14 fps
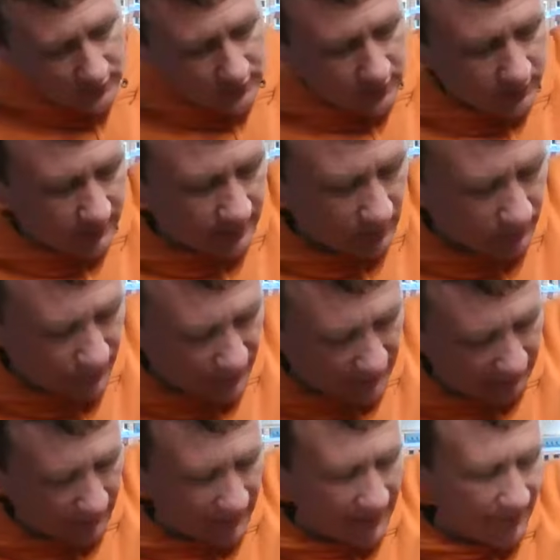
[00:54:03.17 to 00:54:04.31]
So I don't think
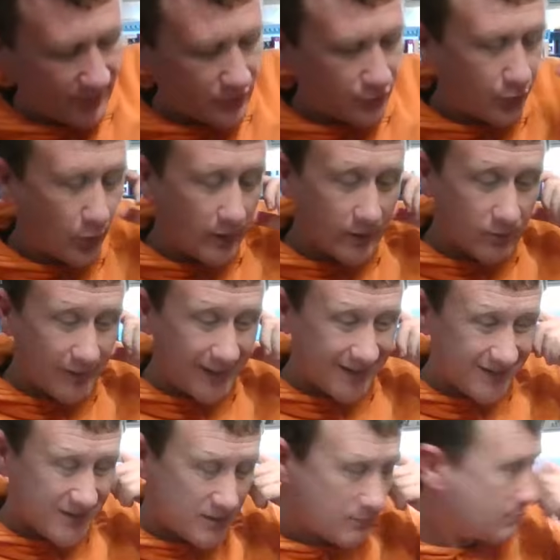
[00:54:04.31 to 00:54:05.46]
I'm going to get this fully erect,